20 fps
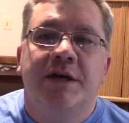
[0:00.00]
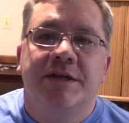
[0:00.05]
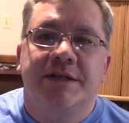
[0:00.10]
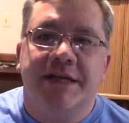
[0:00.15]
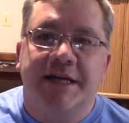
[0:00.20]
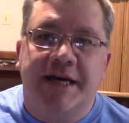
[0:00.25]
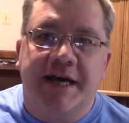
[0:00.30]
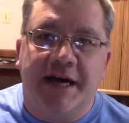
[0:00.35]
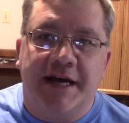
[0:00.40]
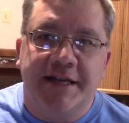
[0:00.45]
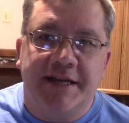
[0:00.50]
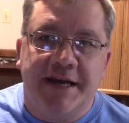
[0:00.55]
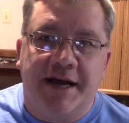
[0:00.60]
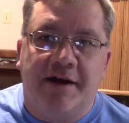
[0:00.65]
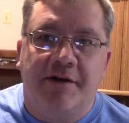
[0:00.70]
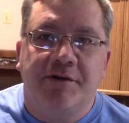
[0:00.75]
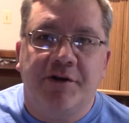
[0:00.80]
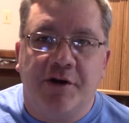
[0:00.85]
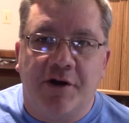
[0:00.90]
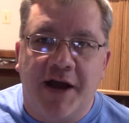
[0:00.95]
to cut
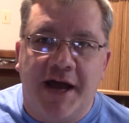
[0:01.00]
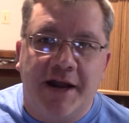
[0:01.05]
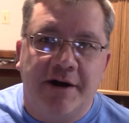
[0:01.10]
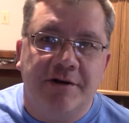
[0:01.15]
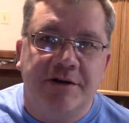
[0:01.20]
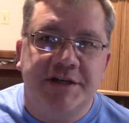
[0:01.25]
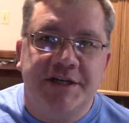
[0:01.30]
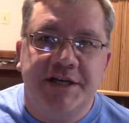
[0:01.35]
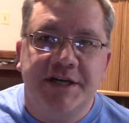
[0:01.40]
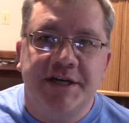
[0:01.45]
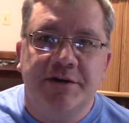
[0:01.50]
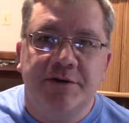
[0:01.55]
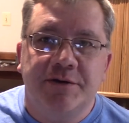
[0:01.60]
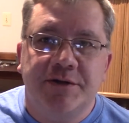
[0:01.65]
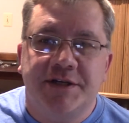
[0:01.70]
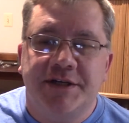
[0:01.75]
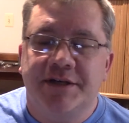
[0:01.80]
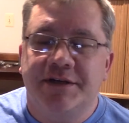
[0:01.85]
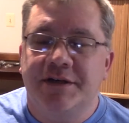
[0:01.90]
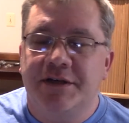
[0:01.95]
down your energy
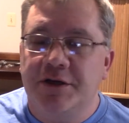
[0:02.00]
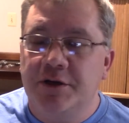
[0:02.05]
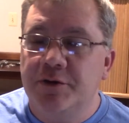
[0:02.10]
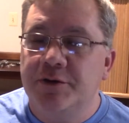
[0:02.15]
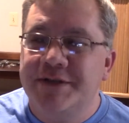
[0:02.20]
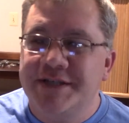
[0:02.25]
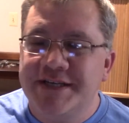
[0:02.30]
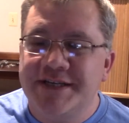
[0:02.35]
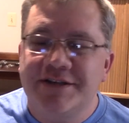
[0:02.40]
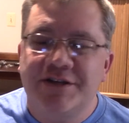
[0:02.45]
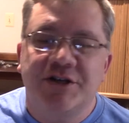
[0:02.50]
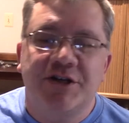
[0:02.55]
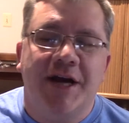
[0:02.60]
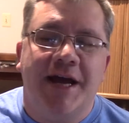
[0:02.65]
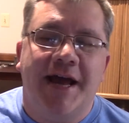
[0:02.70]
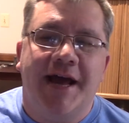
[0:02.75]
usage